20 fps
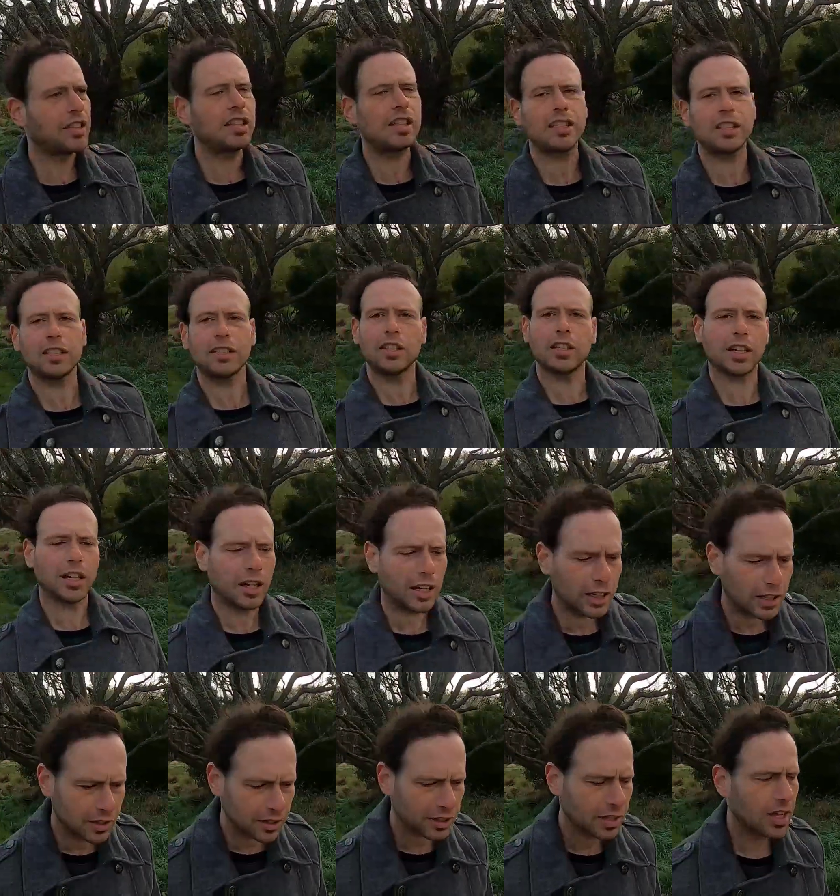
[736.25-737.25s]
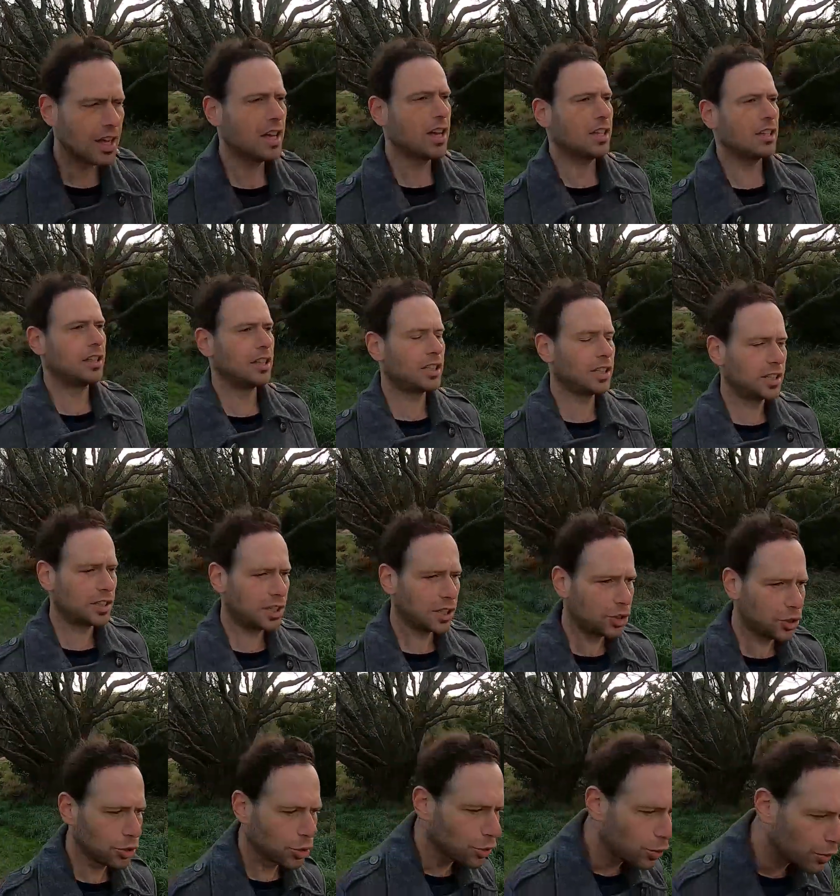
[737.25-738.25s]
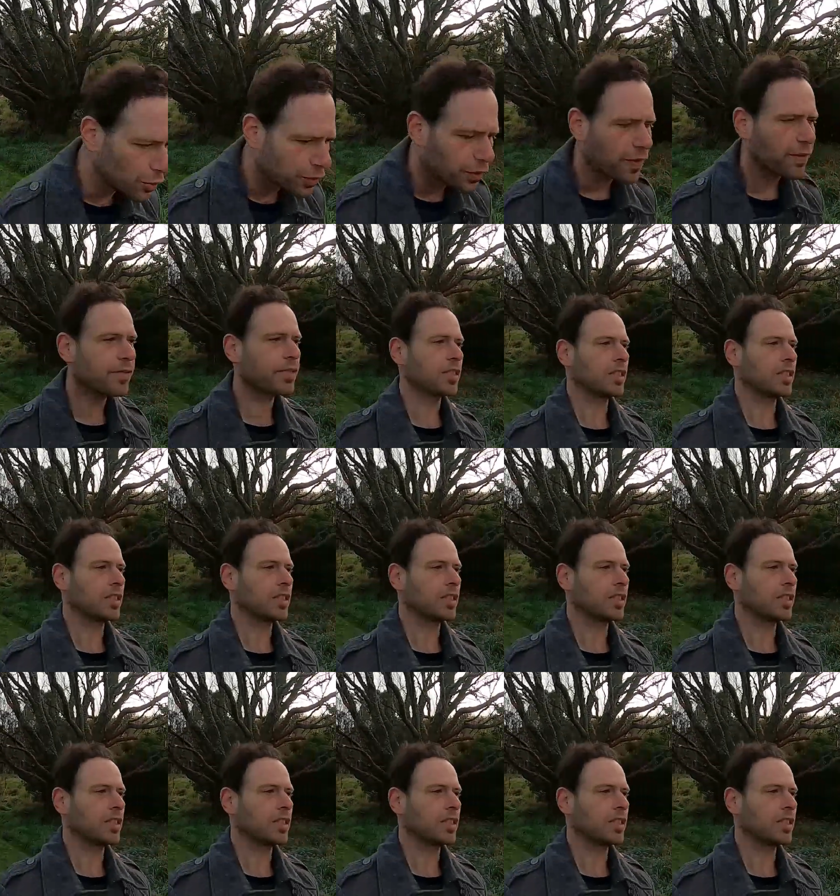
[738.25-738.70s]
This is the right, this is the truth,